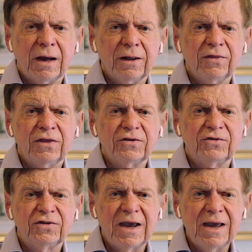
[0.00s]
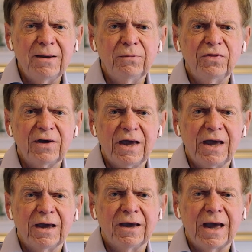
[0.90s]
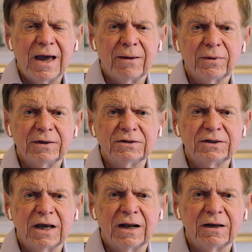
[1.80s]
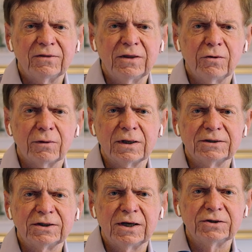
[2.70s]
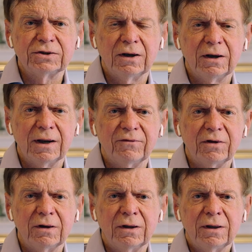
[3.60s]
The same thing happens at the organizational level.